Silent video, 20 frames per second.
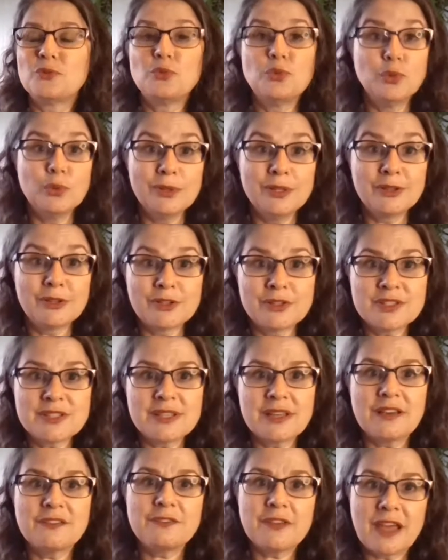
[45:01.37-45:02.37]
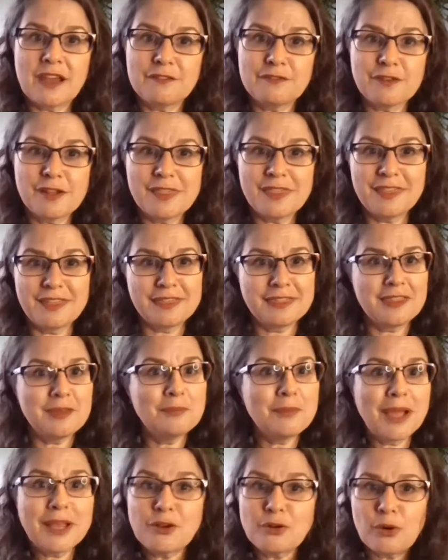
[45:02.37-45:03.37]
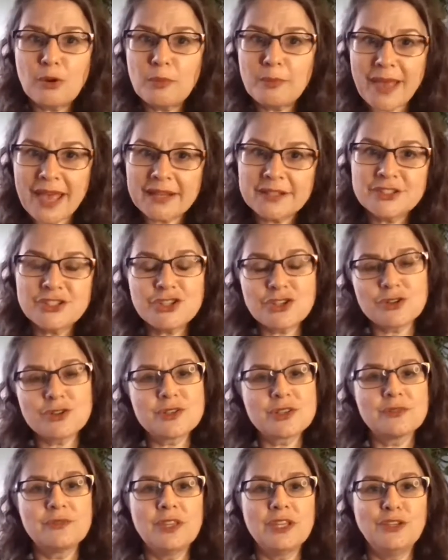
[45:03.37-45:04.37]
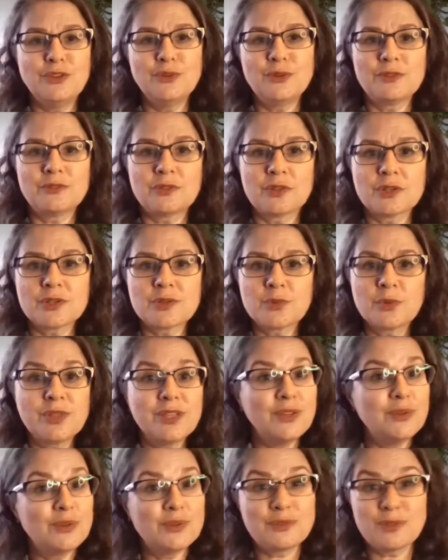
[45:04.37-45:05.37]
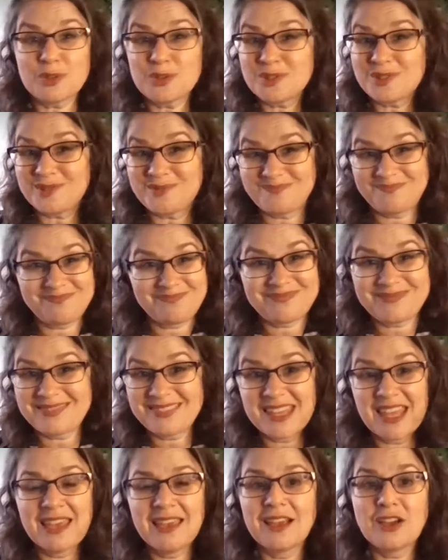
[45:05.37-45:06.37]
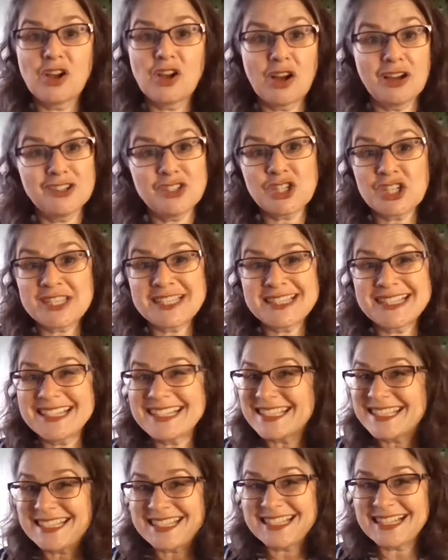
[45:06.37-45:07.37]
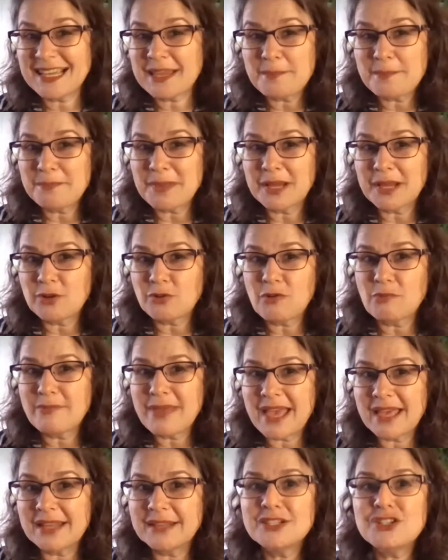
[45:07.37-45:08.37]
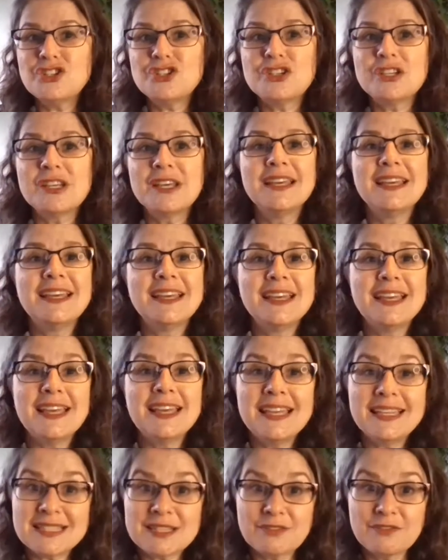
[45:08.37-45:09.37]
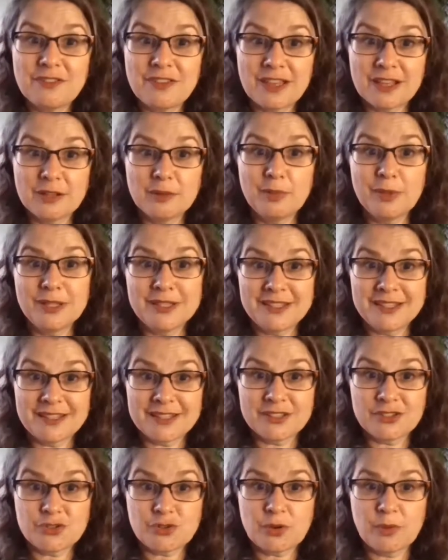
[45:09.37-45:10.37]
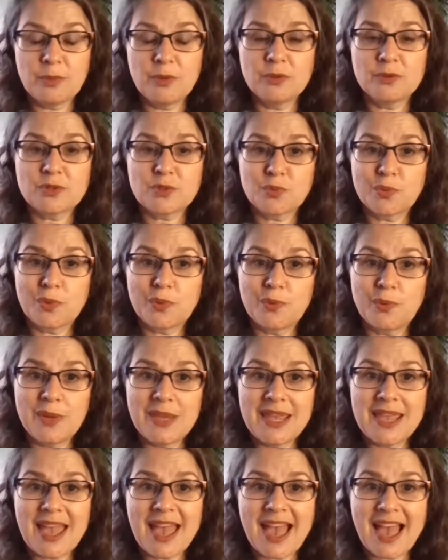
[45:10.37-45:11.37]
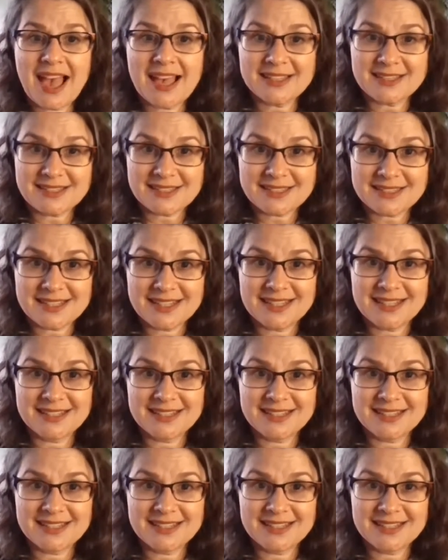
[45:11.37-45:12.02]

rulers of everything, the micromanagers of the universe. Well, the universe consciousness doesn't get micromanaged. It's available and it contributes when we ask.